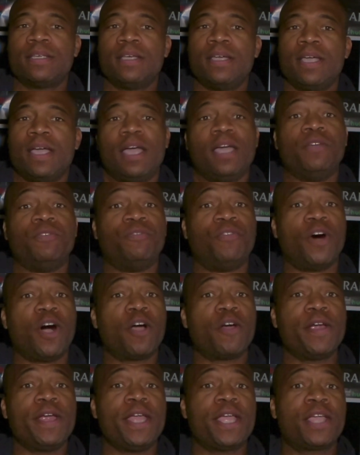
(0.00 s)

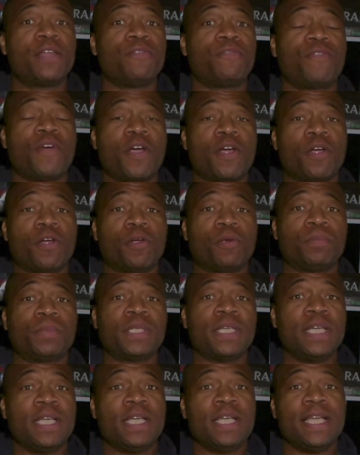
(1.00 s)
Anvari confirmed
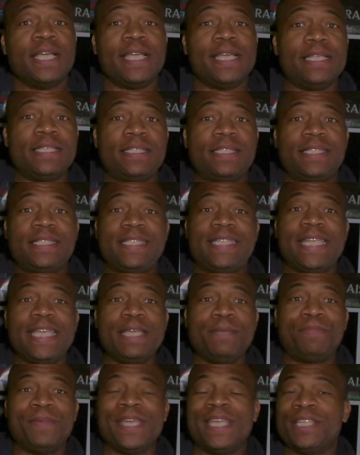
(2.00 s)
he's deep
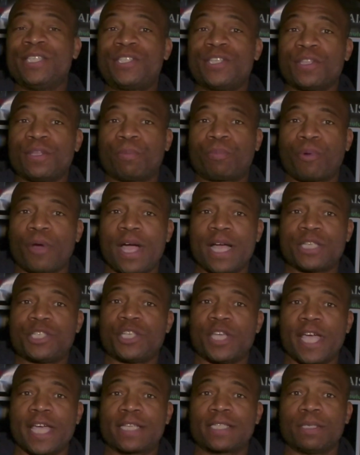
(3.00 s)
into the
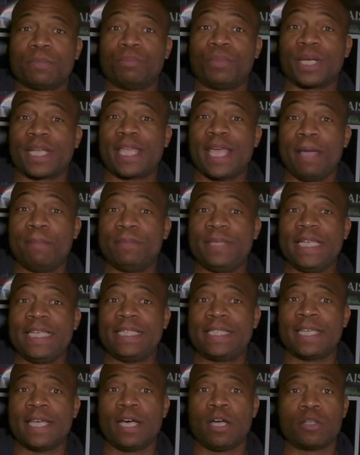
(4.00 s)
project but kept
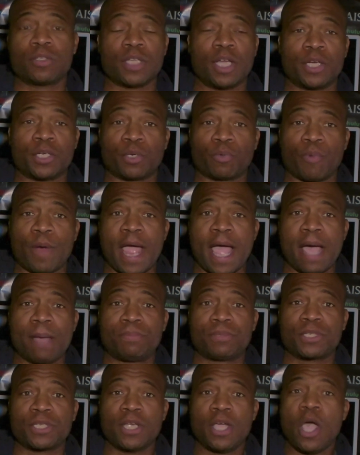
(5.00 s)
details under
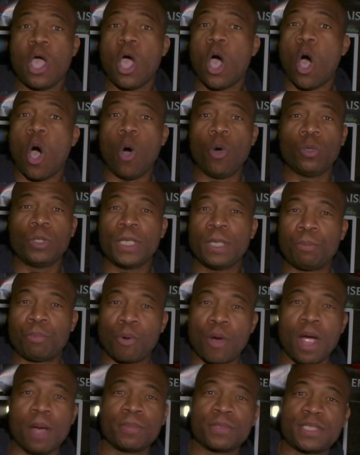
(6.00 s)
wraps, only
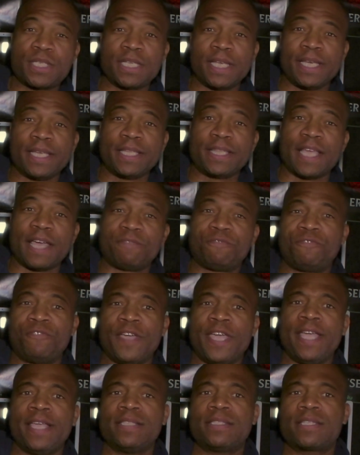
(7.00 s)
promising that
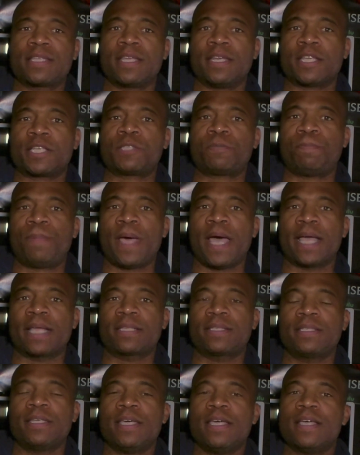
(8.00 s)
fans can expect
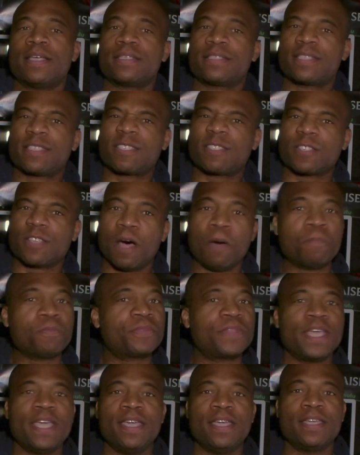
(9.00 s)

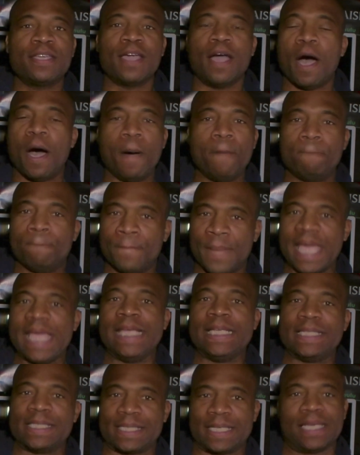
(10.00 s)
something
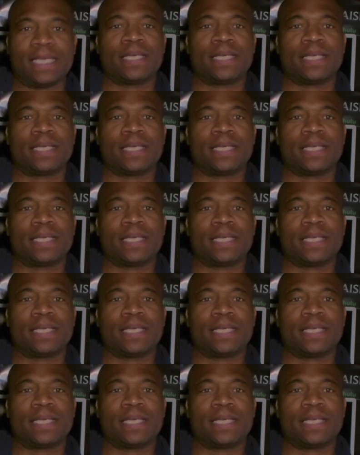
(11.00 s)
amazing.